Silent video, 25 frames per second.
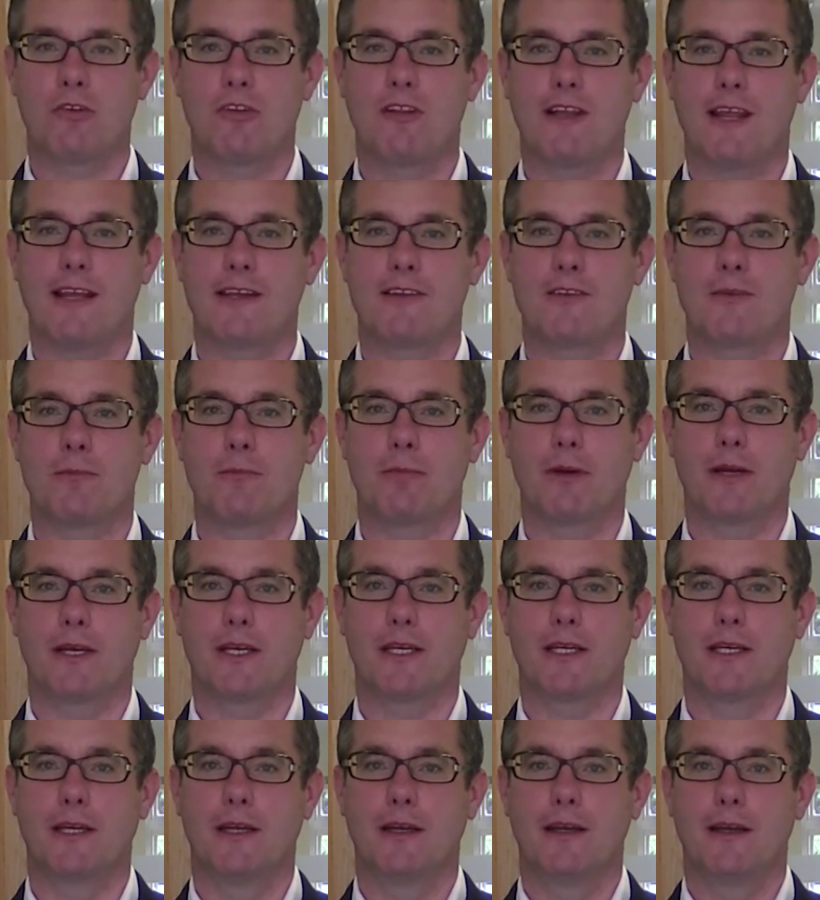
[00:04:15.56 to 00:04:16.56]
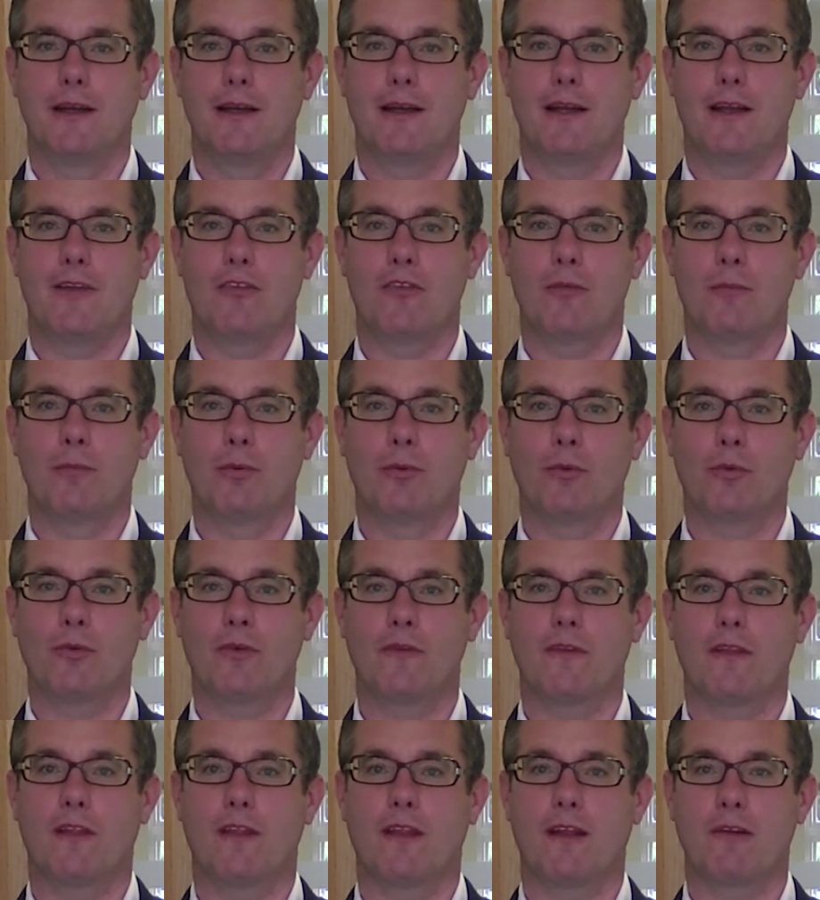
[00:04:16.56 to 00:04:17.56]
is late in paying, it's
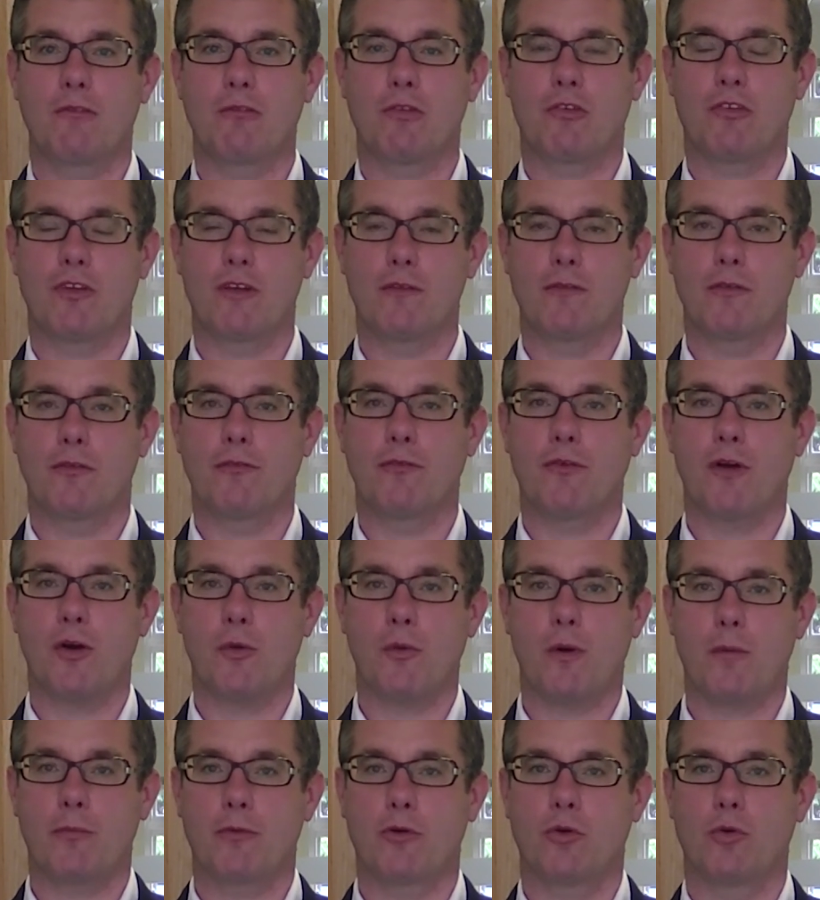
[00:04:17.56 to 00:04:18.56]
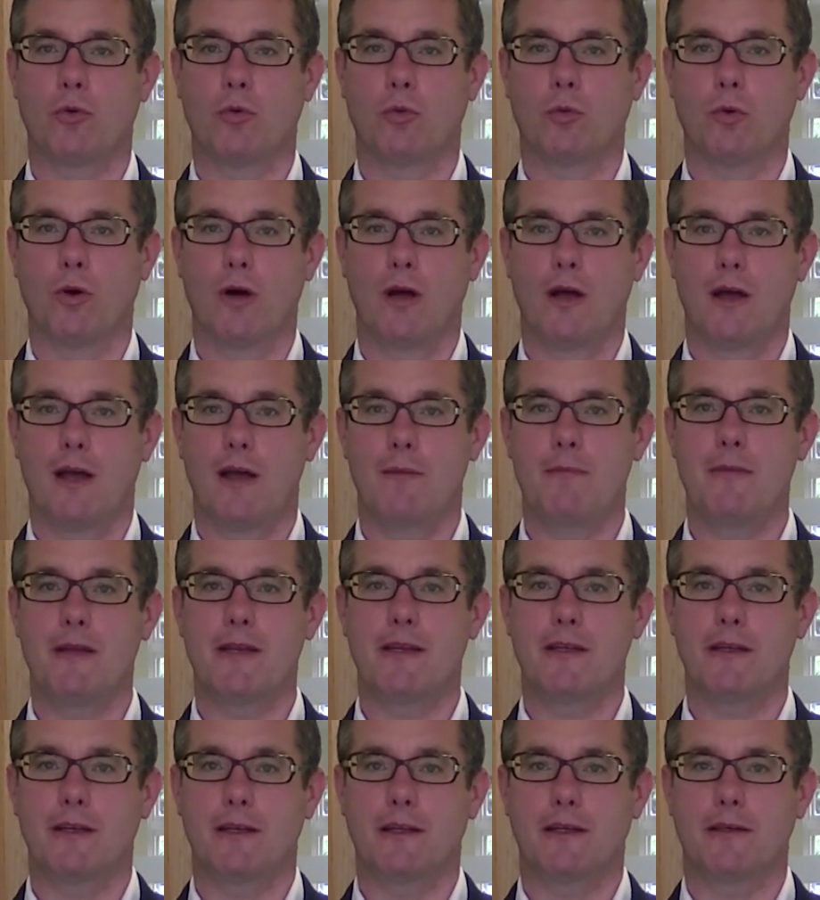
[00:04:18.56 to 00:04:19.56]
important that they receive a follow-up call
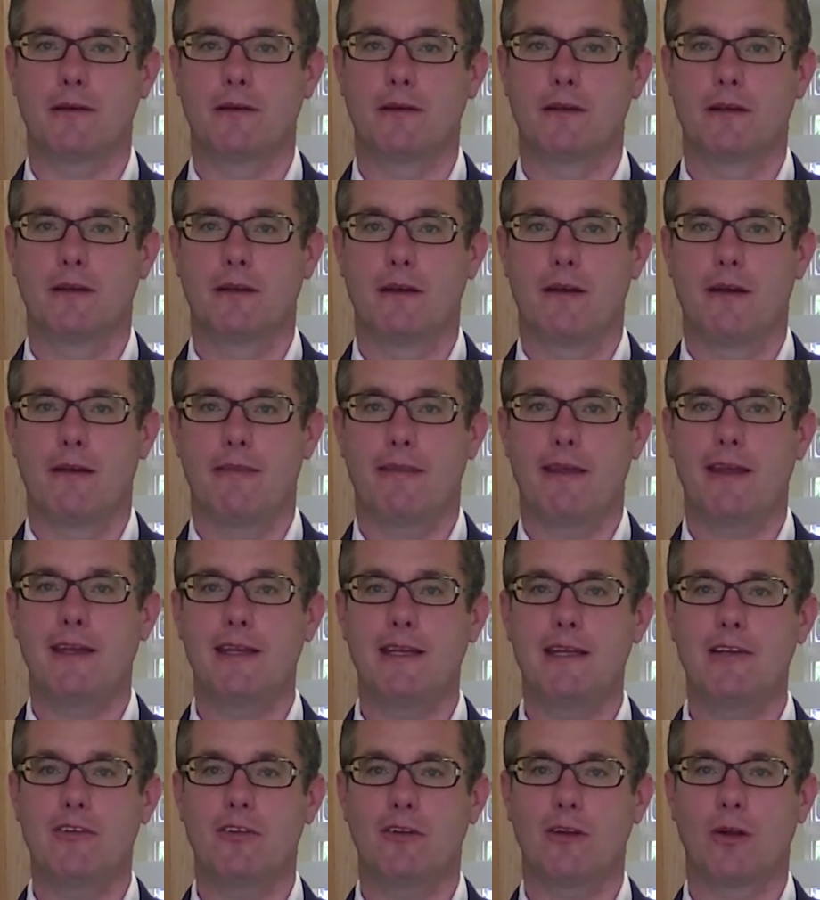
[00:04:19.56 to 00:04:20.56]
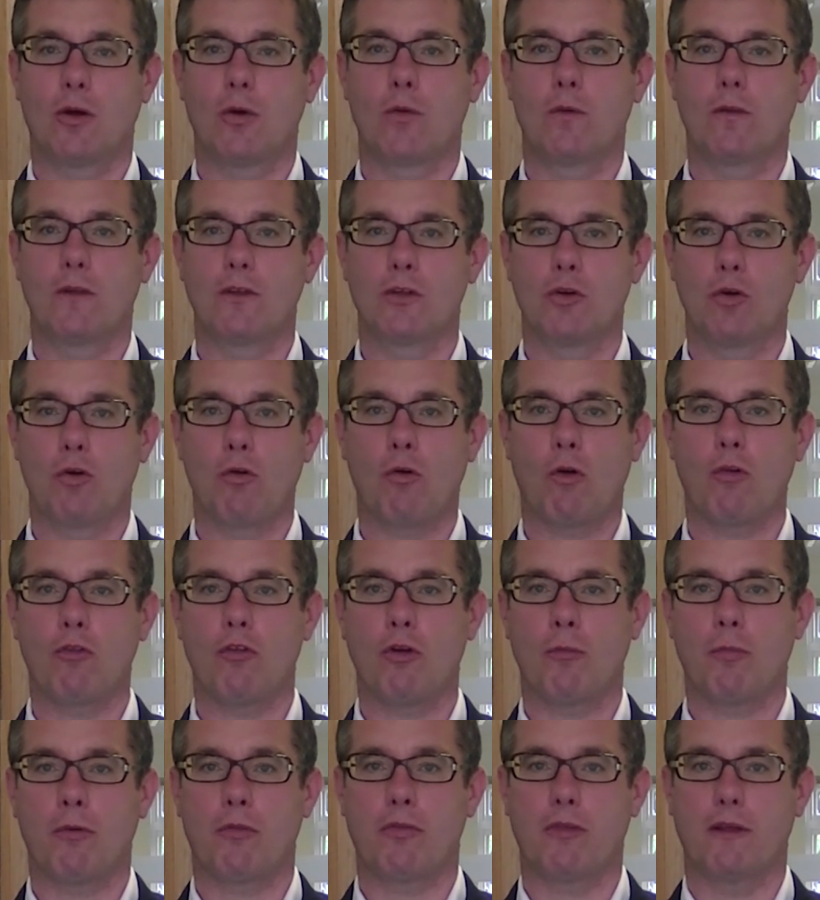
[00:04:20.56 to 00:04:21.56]
immediately. They need to know that you're on
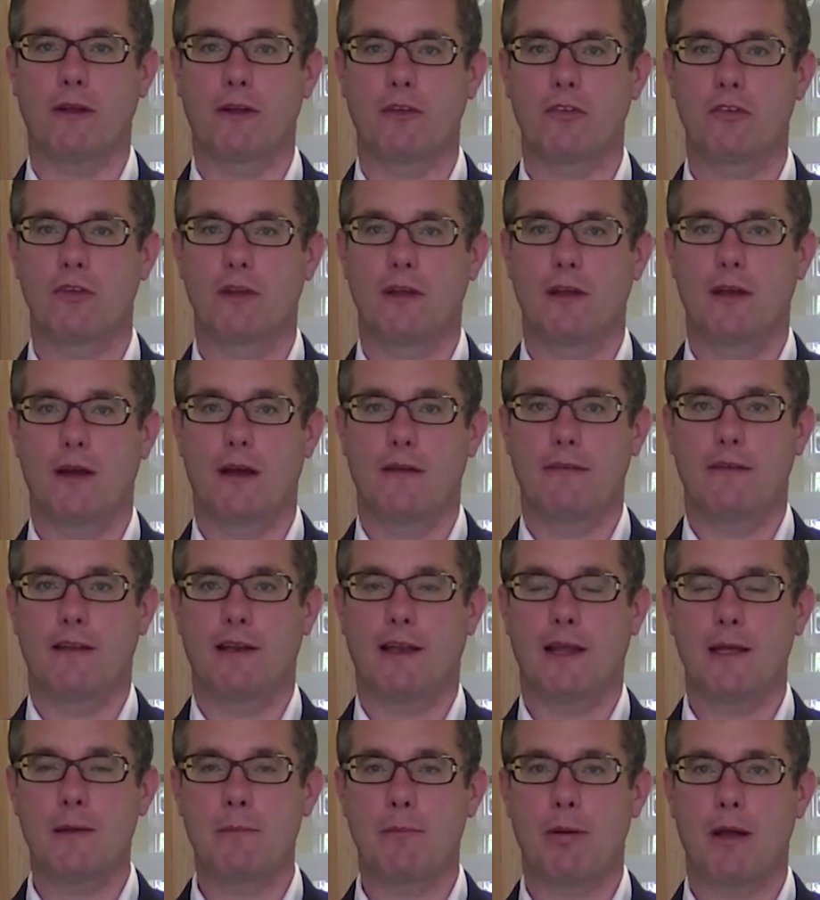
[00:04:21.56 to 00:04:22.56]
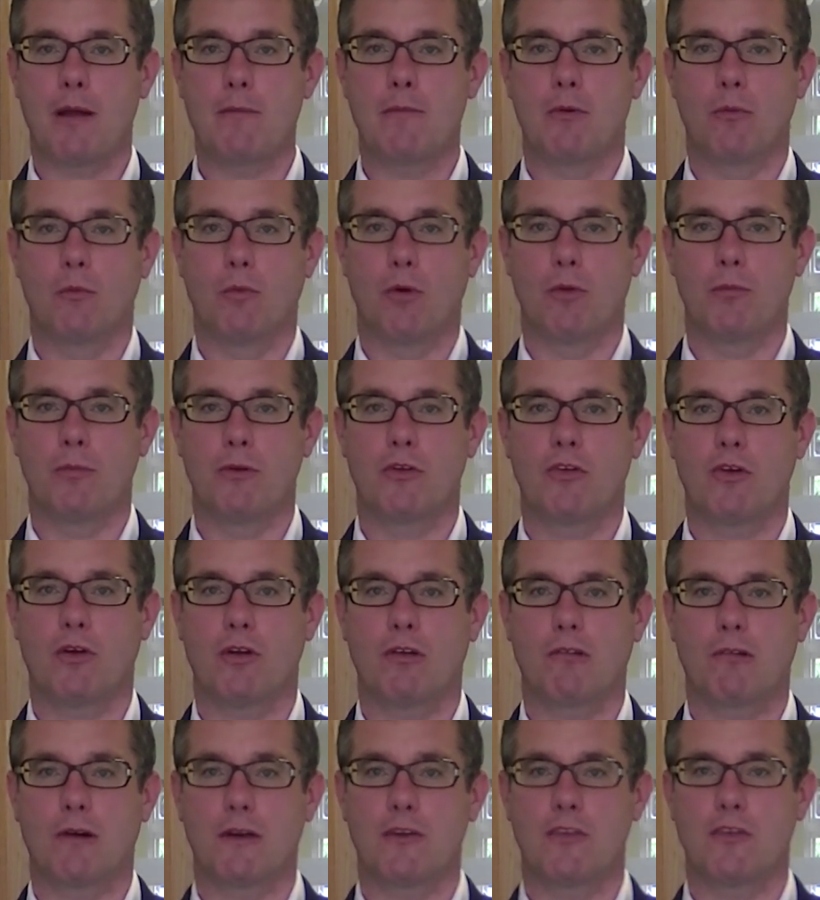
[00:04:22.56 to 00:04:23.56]
top of things and that late payment won't be
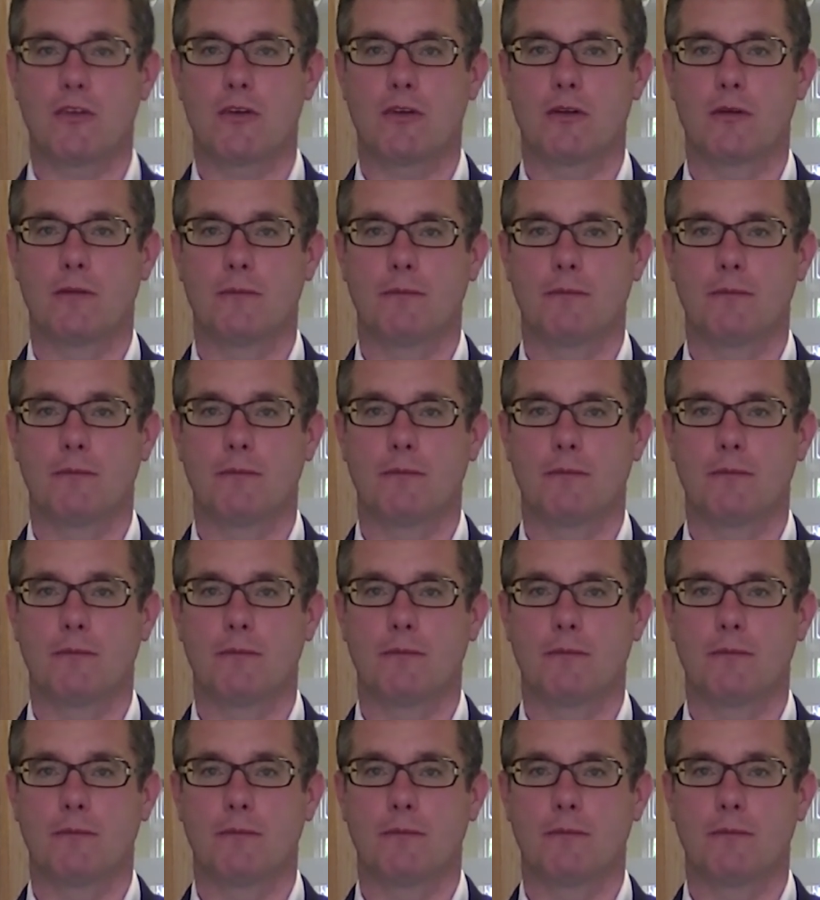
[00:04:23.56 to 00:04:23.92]
tolerated.